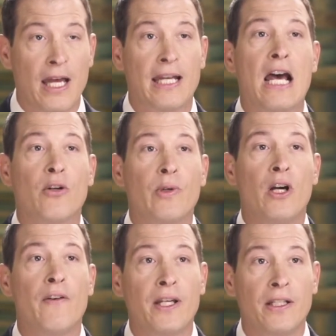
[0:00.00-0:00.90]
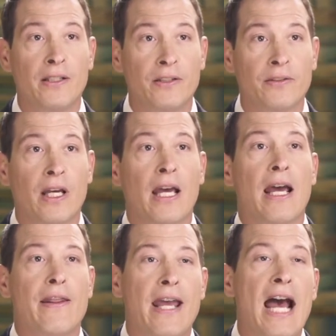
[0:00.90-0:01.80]
And how do we know if they did this?
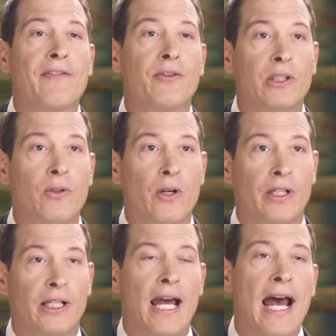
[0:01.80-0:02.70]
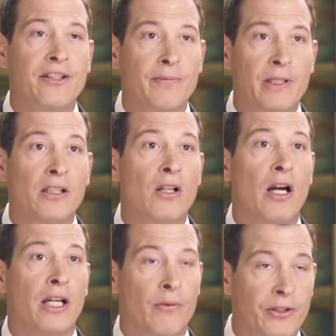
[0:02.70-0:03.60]
They have to record it. It has to be in a
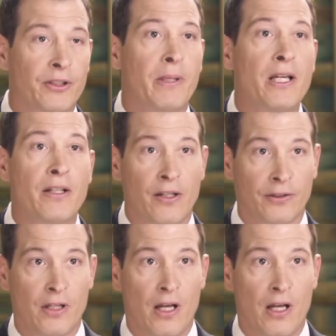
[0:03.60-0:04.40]
log, and we subpoena those